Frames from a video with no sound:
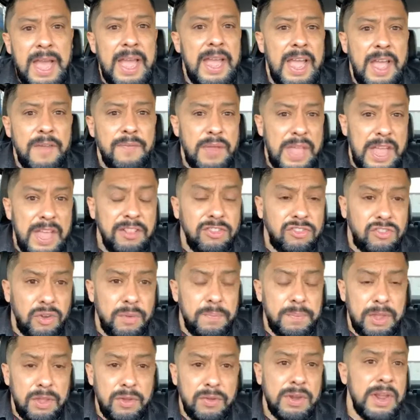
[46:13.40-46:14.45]
I have
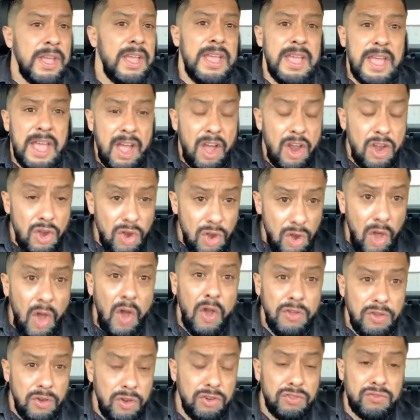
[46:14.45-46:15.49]
interviewed
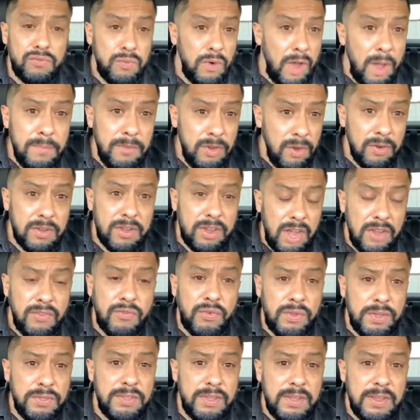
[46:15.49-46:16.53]
lawyers from your
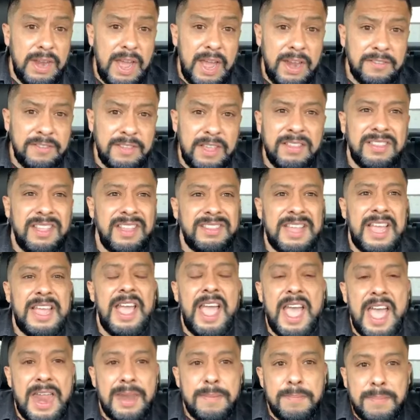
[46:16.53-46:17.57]
country of the United States that
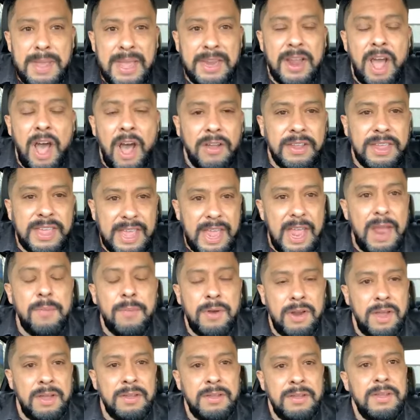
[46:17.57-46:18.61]
they admit on
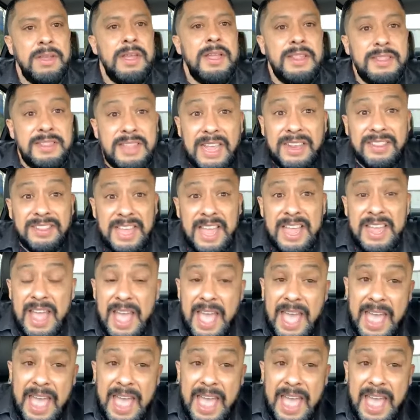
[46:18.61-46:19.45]
camera, that